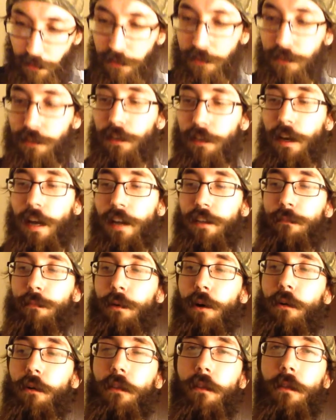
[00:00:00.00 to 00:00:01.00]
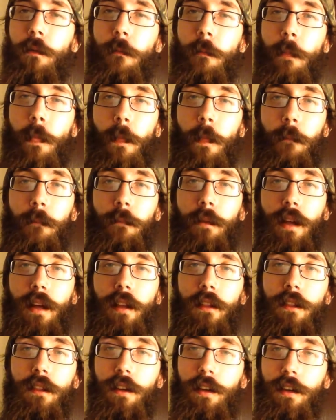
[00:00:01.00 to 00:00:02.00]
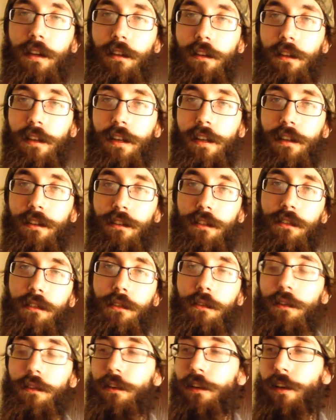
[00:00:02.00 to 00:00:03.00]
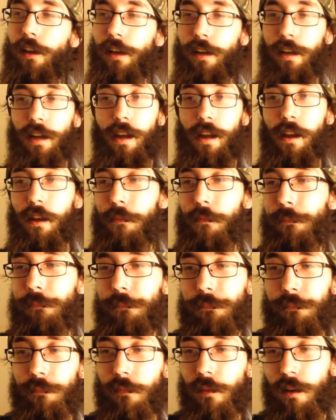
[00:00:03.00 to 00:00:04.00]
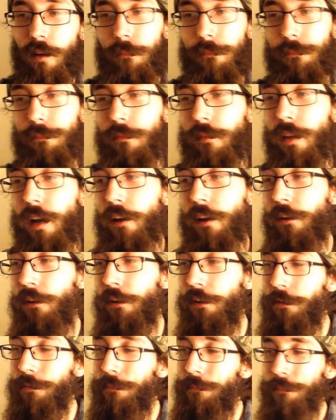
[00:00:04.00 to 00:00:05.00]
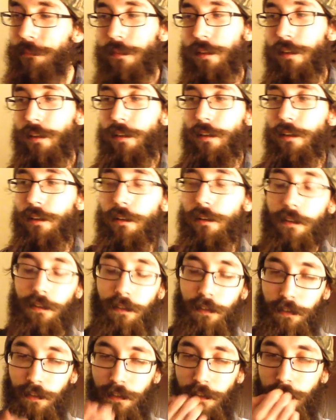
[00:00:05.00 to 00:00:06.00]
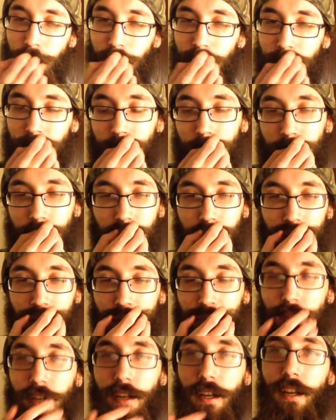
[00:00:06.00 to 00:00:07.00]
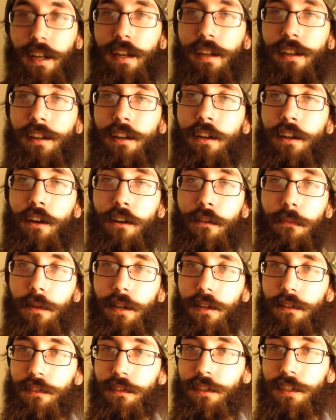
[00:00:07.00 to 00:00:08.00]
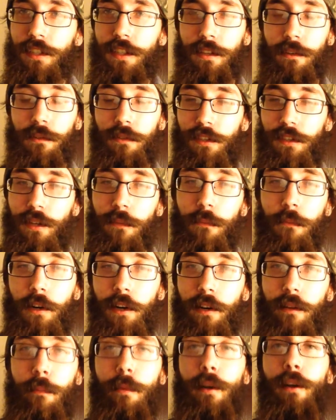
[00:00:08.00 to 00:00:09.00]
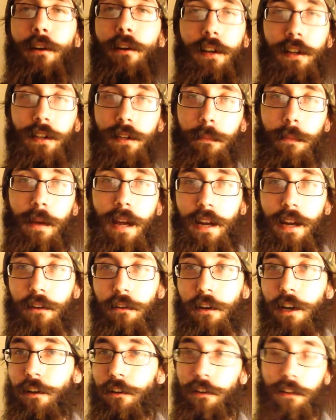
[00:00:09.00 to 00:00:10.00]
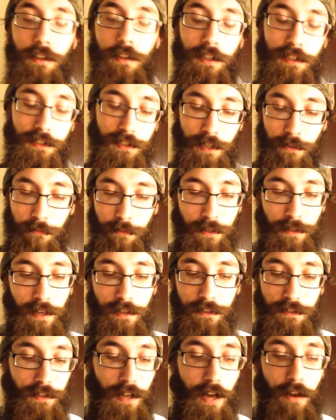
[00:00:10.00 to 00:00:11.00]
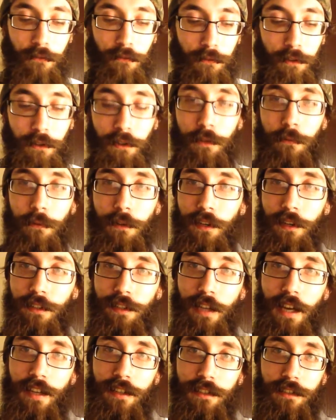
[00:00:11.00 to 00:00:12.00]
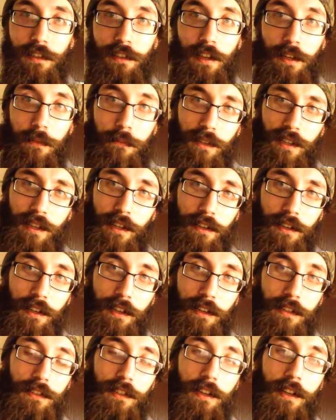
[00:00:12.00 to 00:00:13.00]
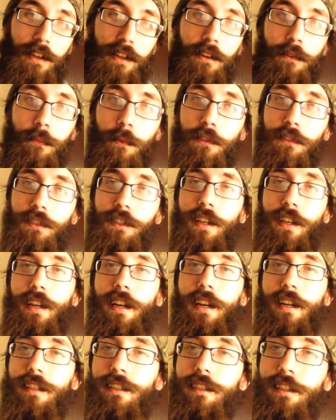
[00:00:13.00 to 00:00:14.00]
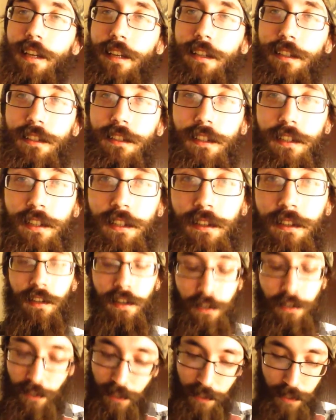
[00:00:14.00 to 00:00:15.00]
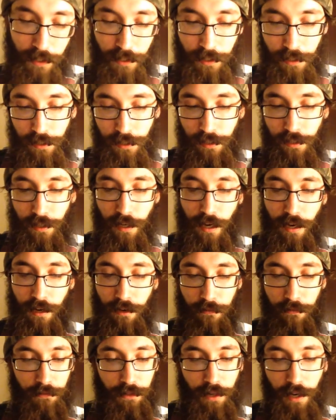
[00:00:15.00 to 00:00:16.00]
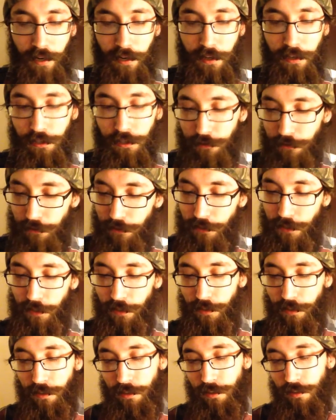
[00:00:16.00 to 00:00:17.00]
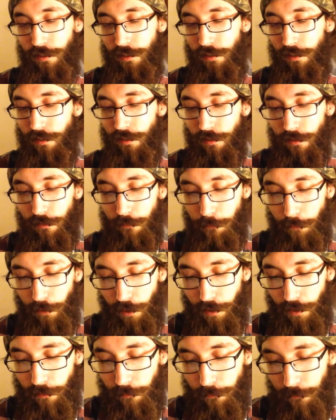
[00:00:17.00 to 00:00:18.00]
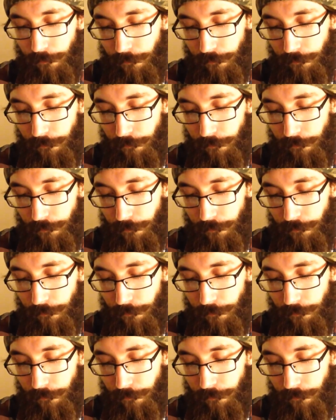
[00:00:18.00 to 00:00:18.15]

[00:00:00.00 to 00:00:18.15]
this still has both, but I think it leans toward like a, I don't know, there, it seems like there's like a hint of Cove LC somewhere buried in the background of this. I mean, that's not really what it tastes like, but it's like almost like I can taste it there. Kind of interesting, but.